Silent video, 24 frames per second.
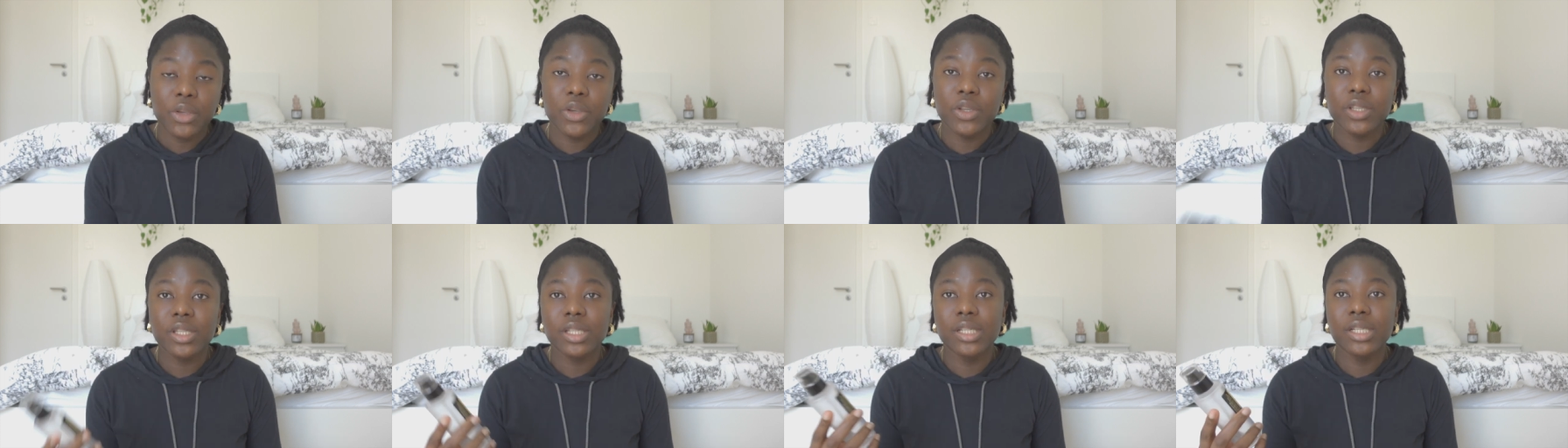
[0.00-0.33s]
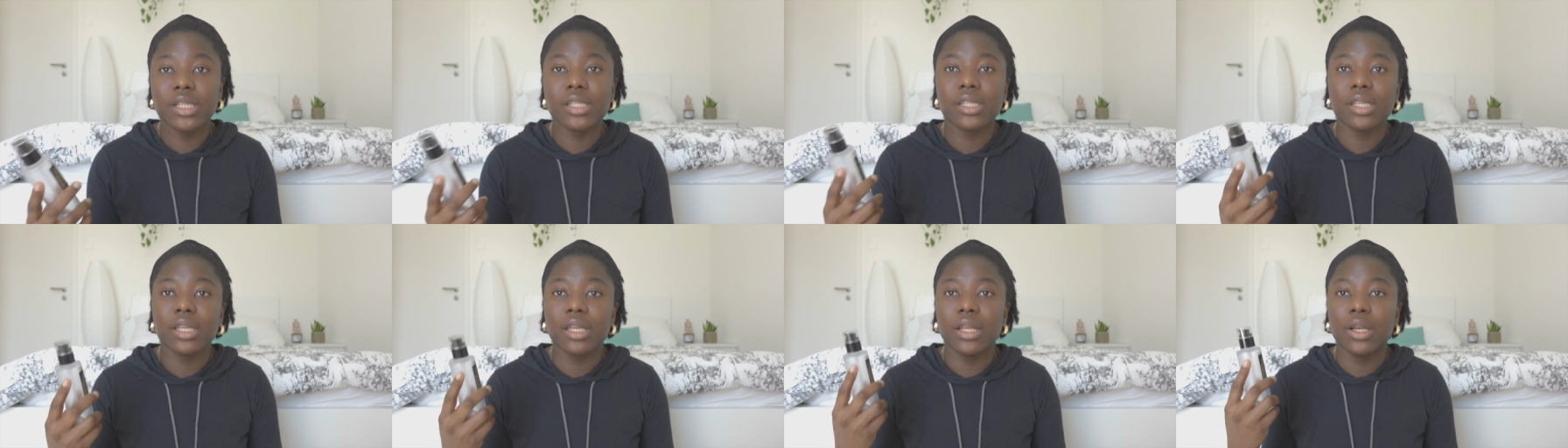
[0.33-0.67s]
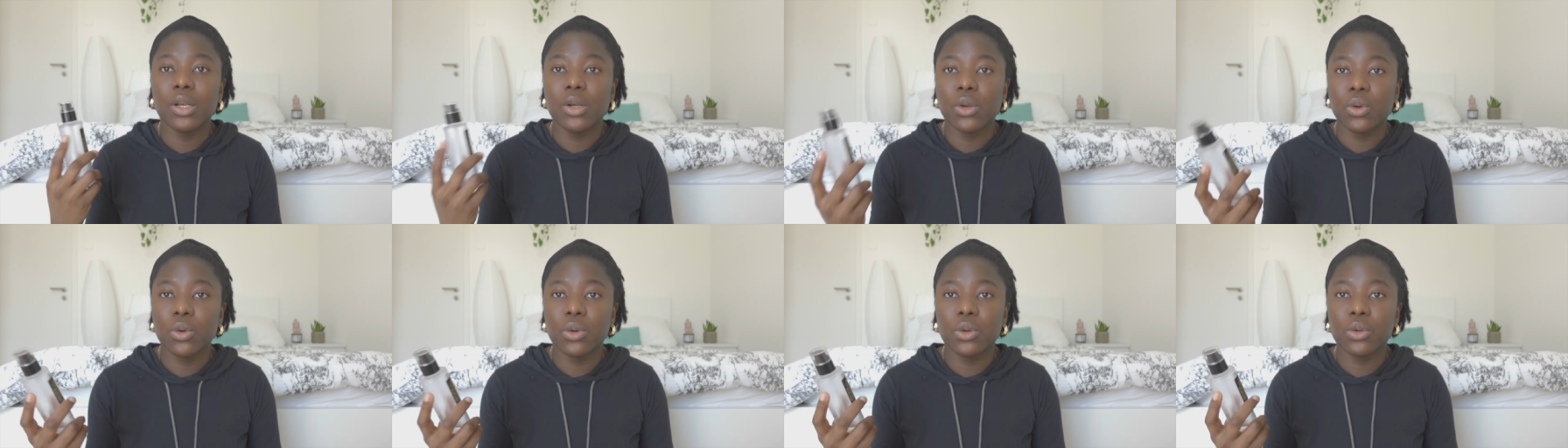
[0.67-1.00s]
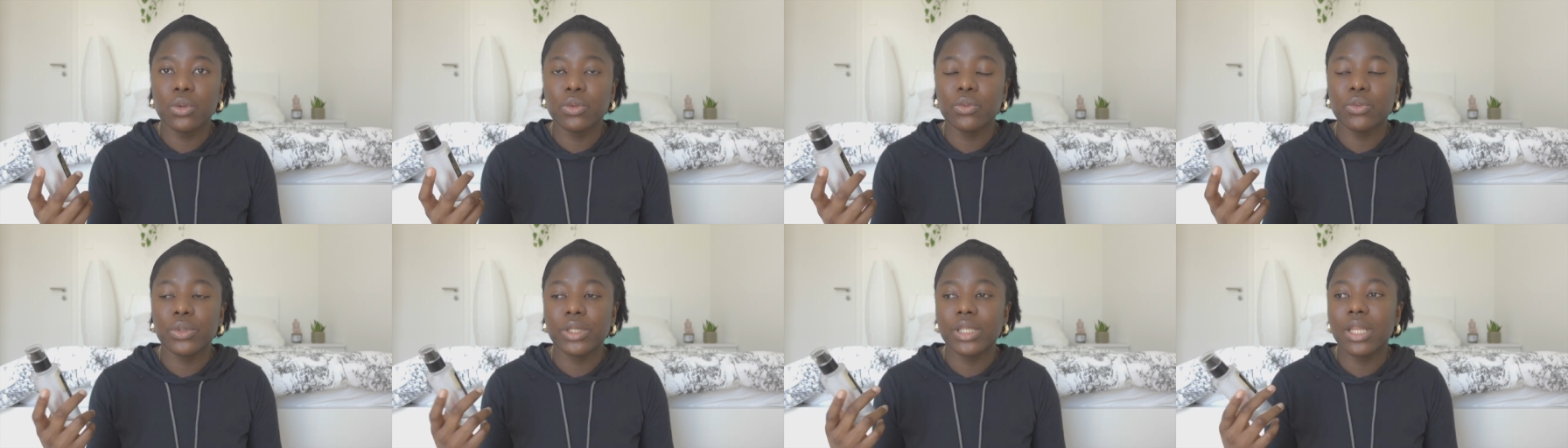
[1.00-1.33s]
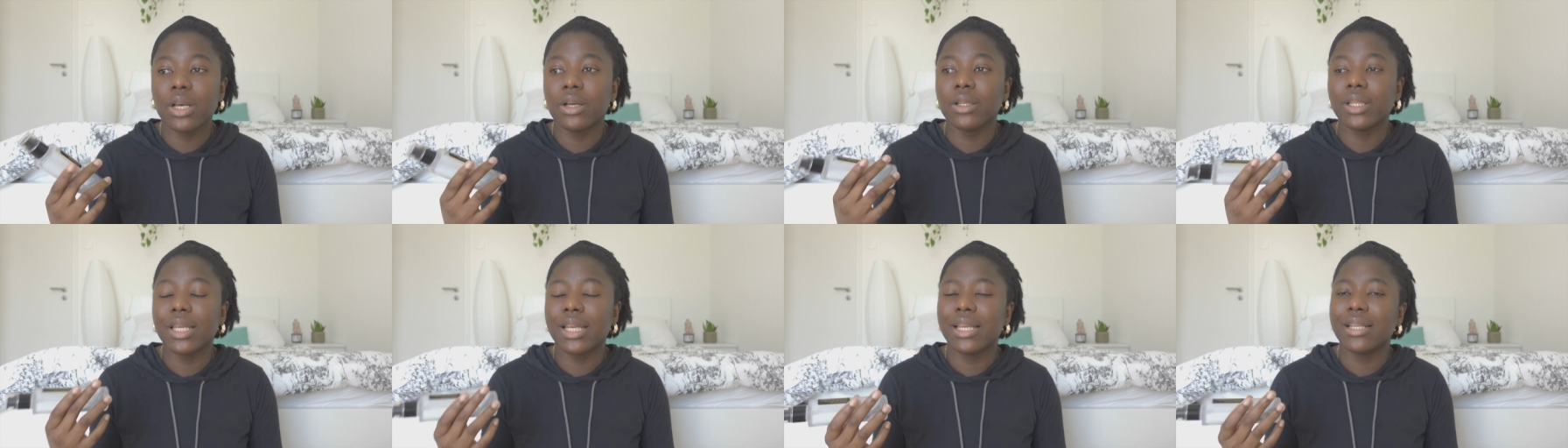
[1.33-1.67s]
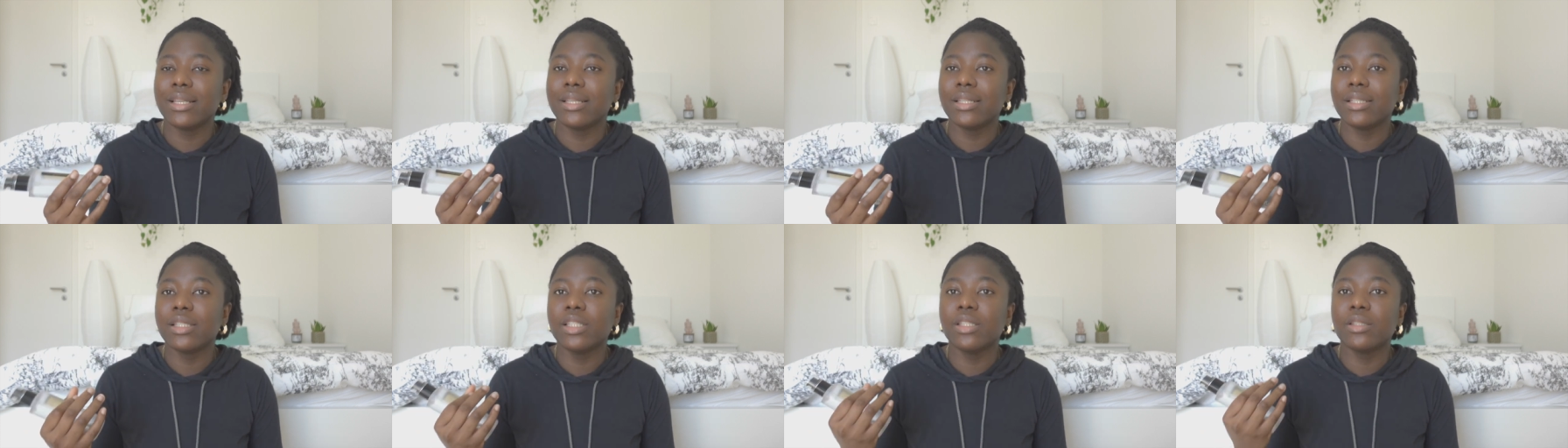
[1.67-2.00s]
using it alone without
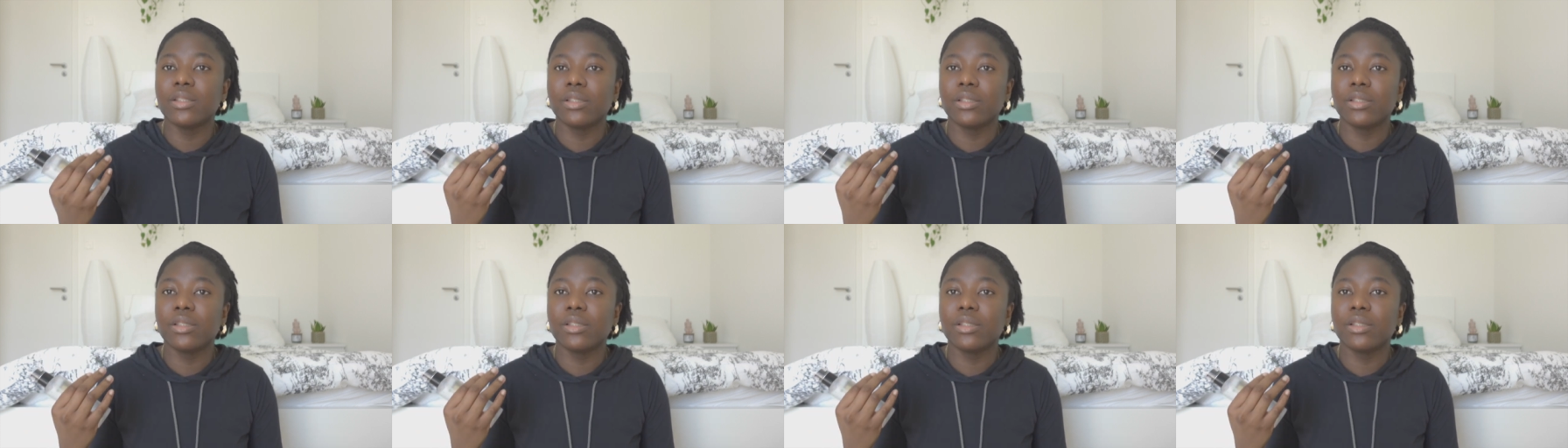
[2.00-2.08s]
any